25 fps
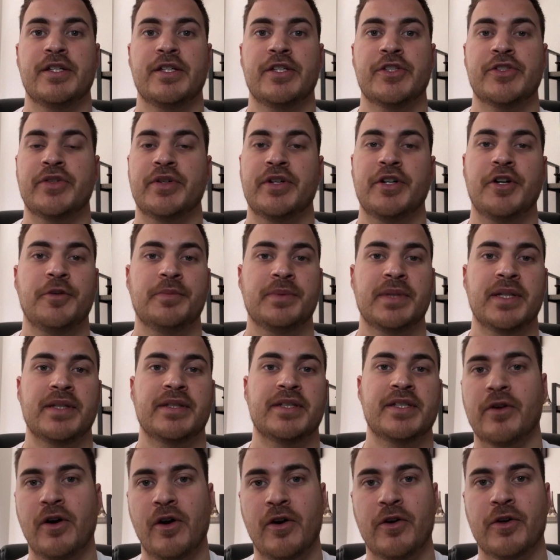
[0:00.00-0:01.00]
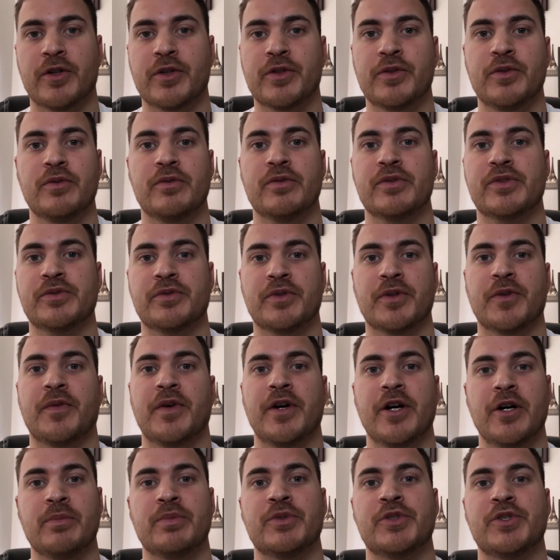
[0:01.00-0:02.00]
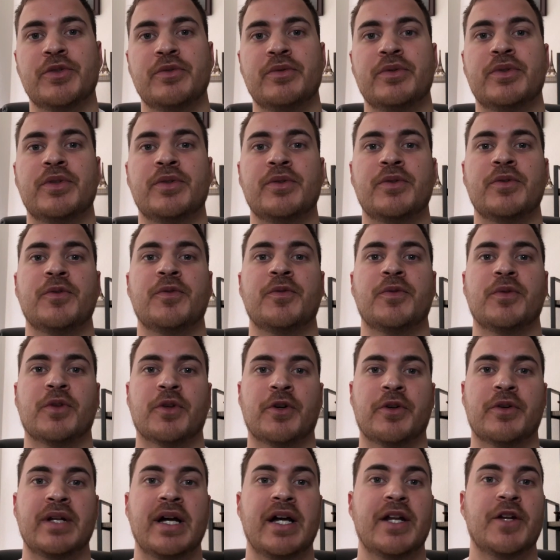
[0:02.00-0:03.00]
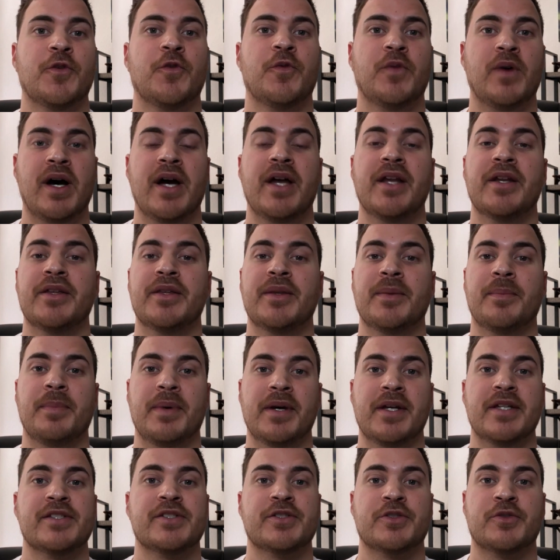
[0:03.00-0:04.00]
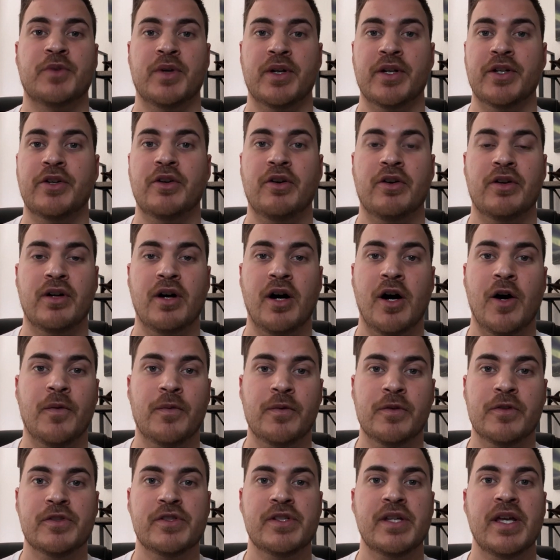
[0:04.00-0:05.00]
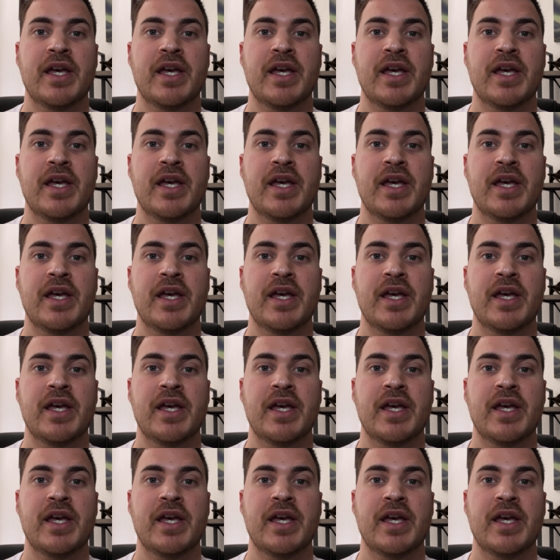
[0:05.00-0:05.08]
So I hope that this article sort of helped you to learn how to find the best credit card offers.